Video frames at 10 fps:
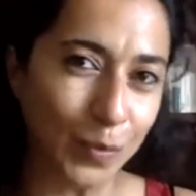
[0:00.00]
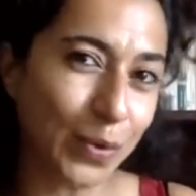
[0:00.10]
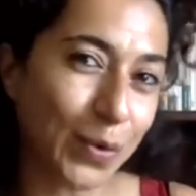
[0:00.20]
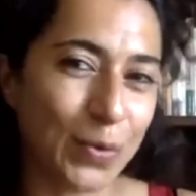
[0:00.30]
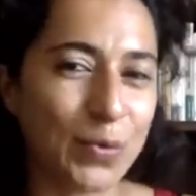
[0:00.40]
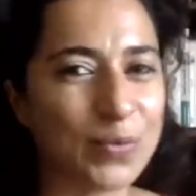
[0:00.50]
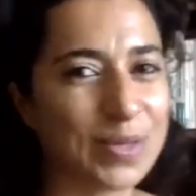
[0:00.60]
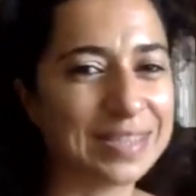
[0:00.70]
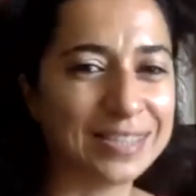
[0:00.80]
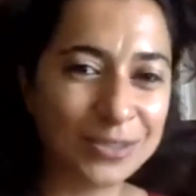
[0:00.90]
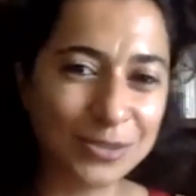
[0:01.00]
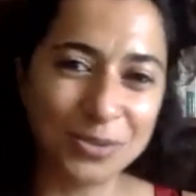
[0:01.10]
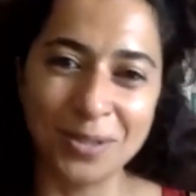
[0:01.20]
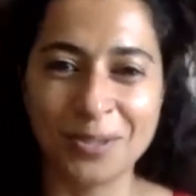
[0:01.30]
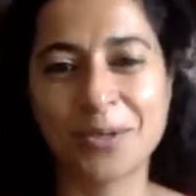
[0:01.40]
"Ooh, what did you
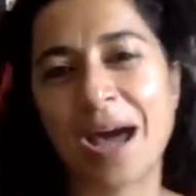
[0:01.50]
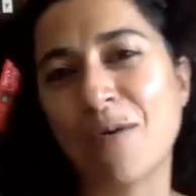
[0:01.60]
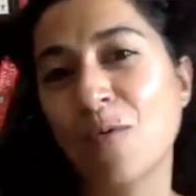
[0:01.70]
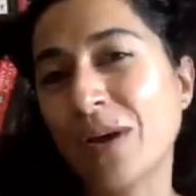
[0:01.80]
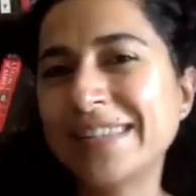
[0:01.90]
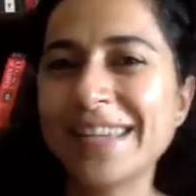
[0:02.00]
do? How was